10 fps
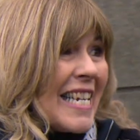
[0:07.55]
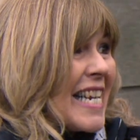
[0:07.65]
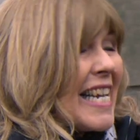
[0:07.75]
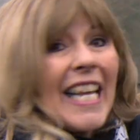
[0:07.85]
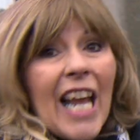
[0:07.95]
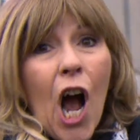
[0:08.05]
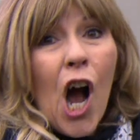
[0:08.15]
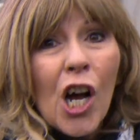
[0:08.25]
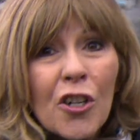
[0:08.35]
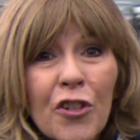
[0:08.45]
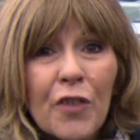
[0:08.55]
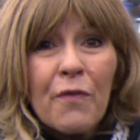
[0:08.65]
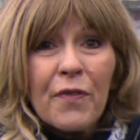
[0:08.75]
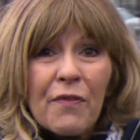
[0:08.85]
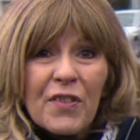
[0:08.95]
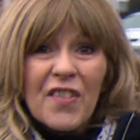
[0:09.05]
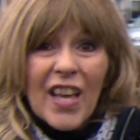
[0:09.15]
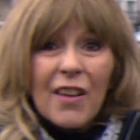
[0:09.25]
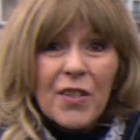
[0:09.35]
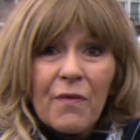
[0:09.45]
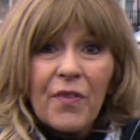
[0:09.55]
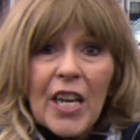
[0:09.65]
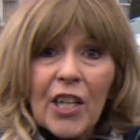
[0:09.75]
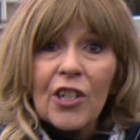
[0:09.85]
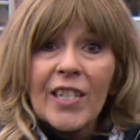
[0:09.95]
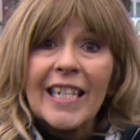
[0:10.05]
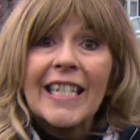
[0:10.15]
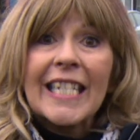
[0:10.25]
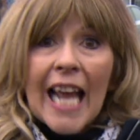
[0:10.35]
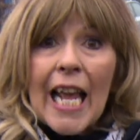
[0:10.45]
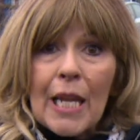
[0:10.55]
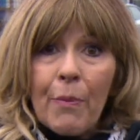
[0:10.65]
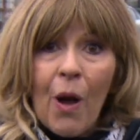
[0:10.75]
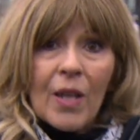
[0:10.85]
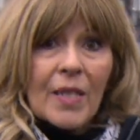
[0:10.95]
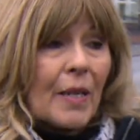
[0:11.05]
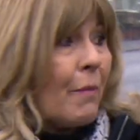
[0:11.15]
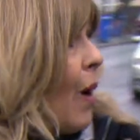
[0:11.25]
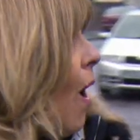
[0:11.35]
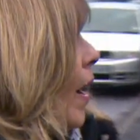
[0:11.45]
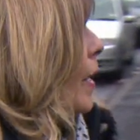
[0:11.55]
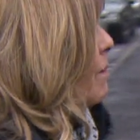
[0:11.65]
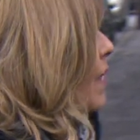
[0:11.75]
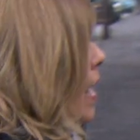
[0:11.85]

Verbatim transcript: Nearly one hundred fifty thousand vehicles a day passing by.